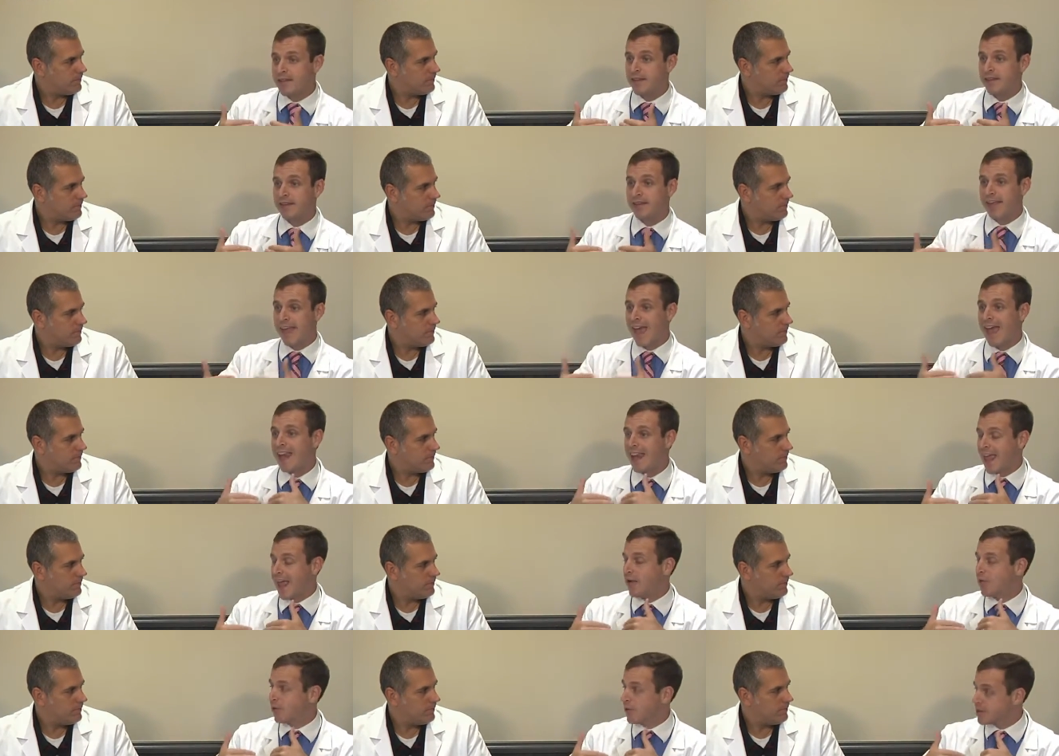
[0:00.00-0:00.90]
Speaker 1: to
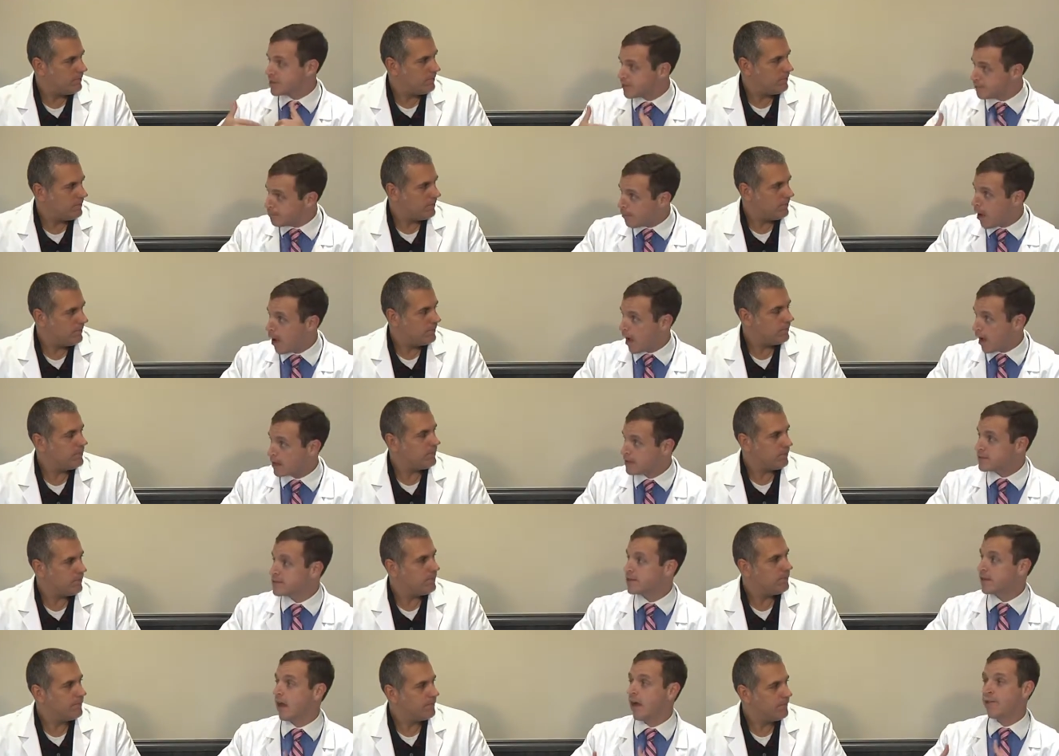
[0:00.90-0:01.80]
get a
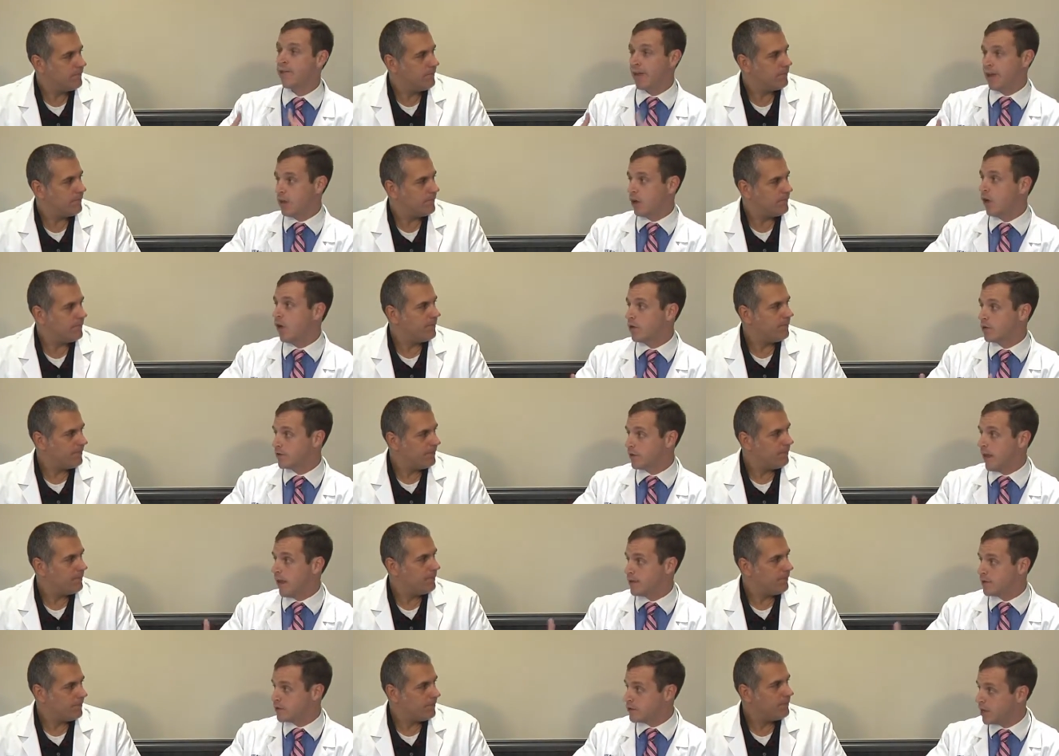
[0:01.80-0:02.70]
response of a known
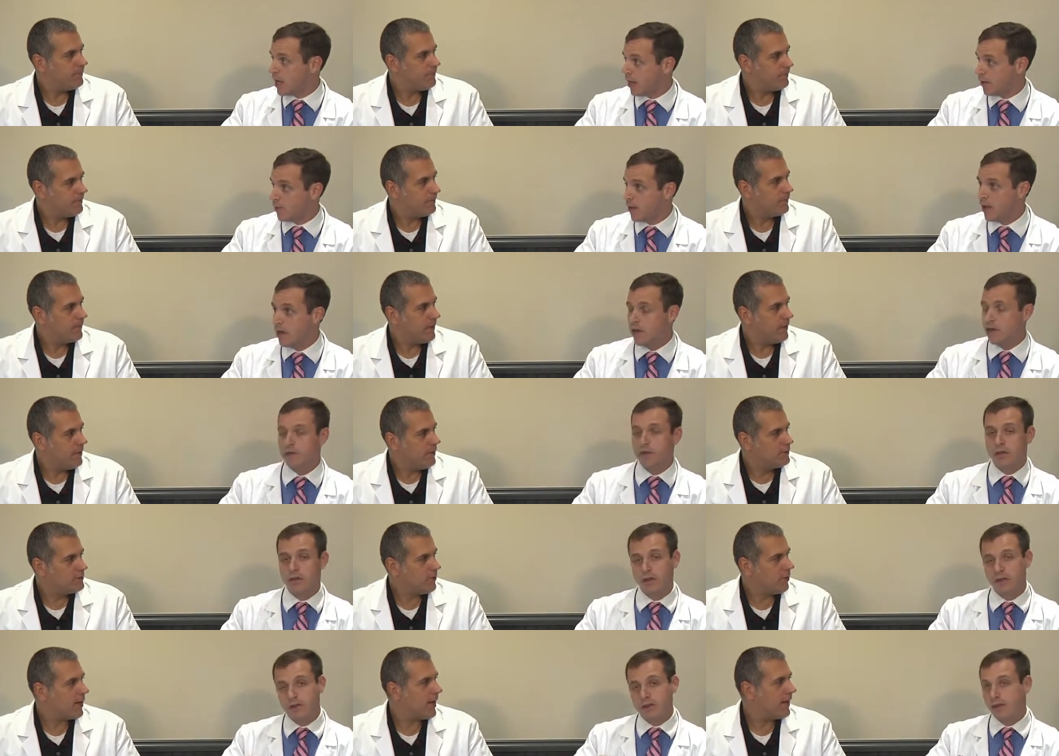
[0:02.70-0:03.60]
Speaker 2: size and shape. So,
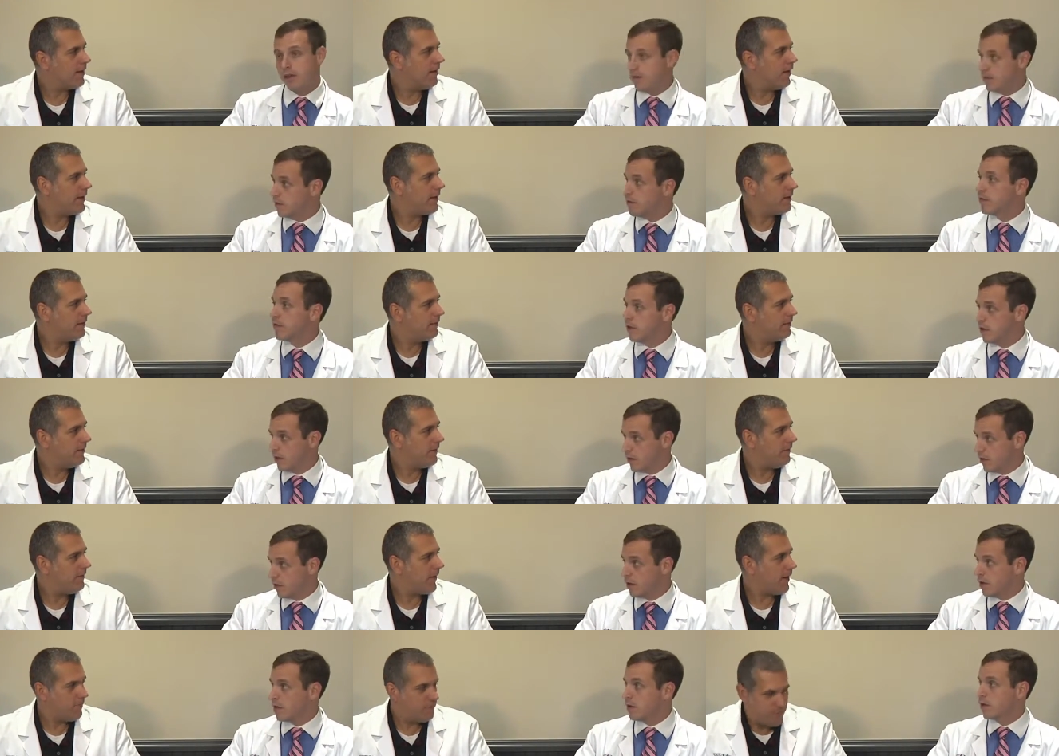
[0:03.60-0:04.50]
so you'll kind of like
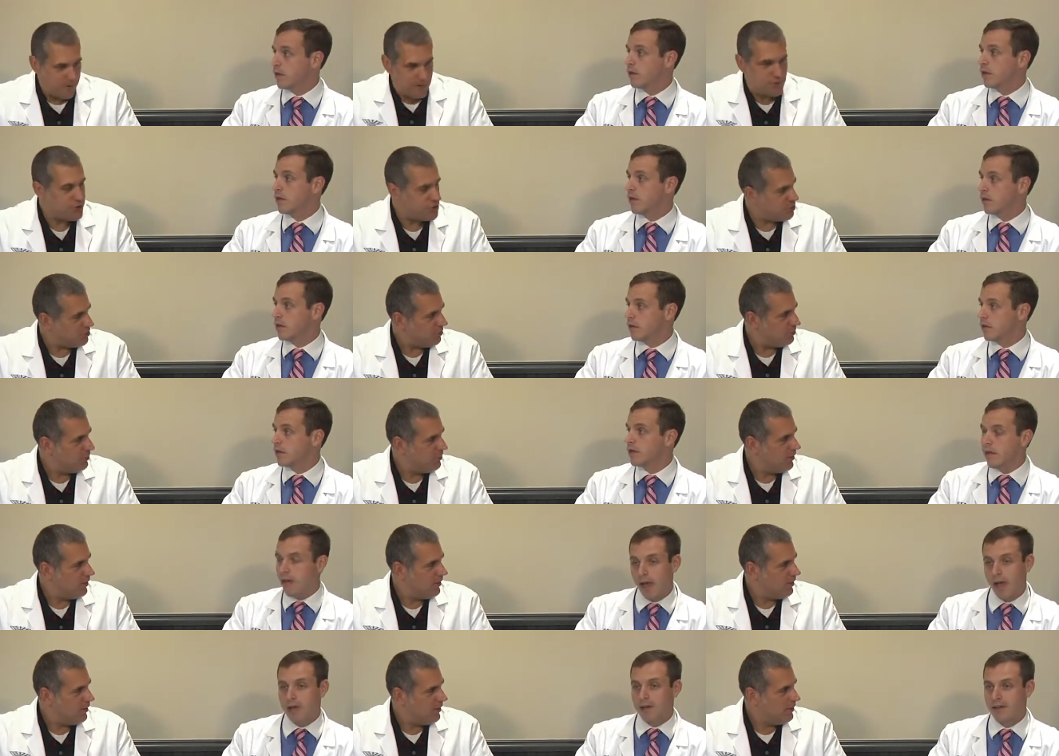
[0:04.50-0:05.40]
if, if if I pinch
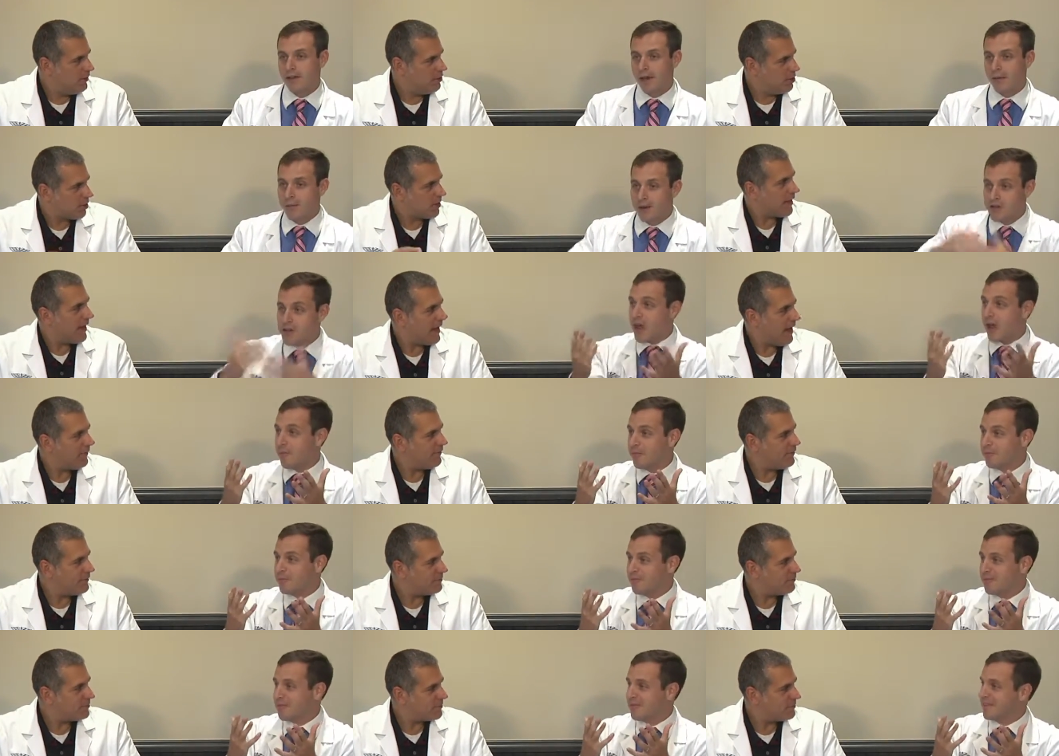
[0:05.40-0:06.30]
you, yeah, I'm going to
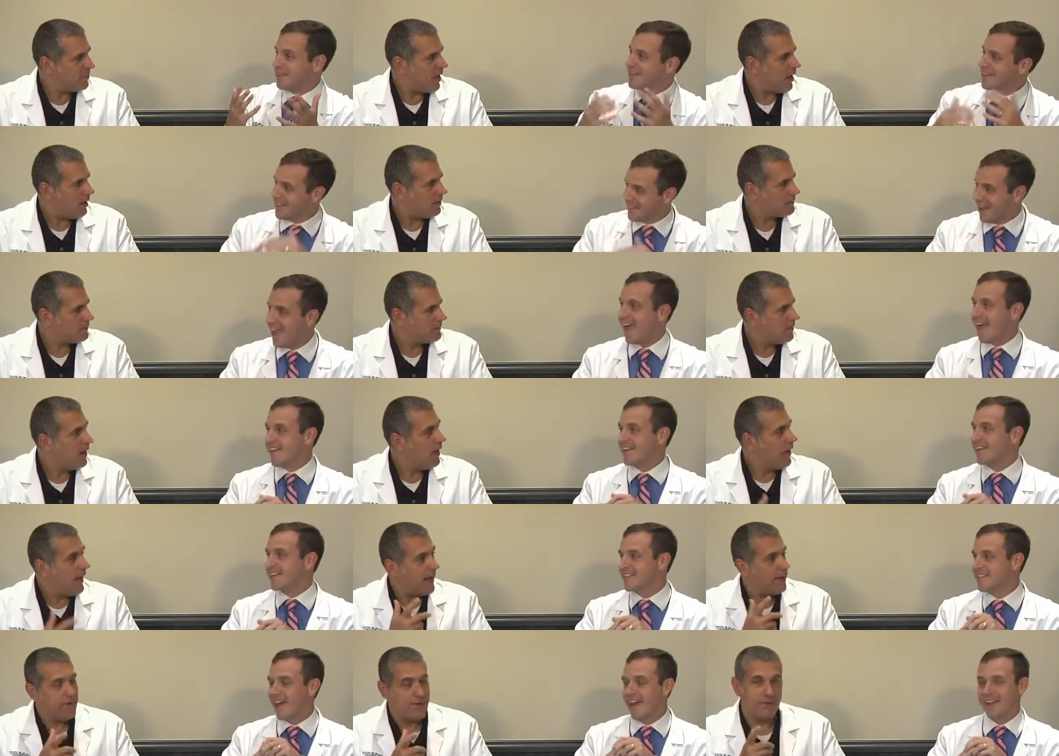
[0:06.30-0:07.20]
have a response. Yeah,
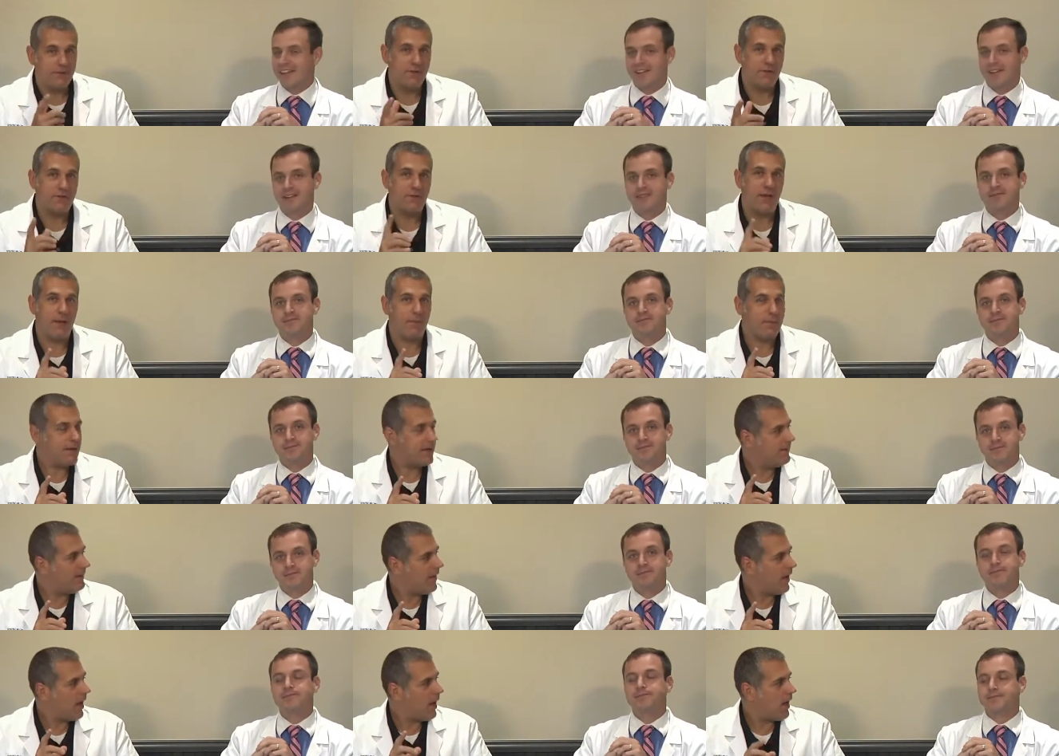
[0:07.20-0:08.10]
exactly. And it's the same
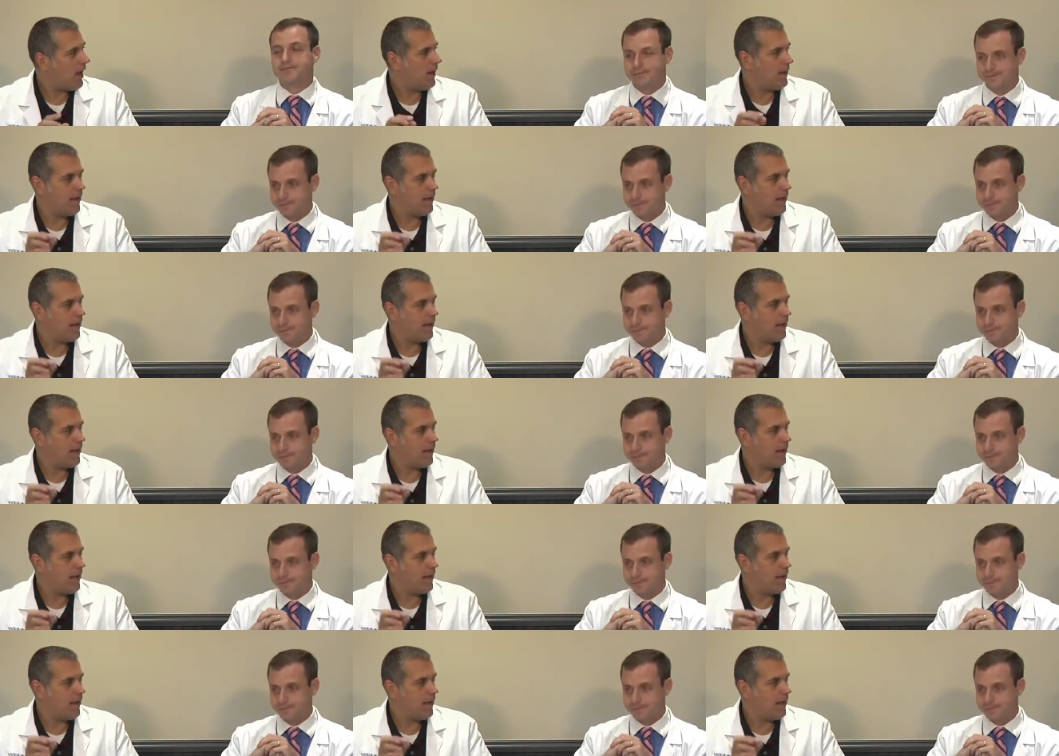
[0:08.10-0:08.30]
thing in the eye.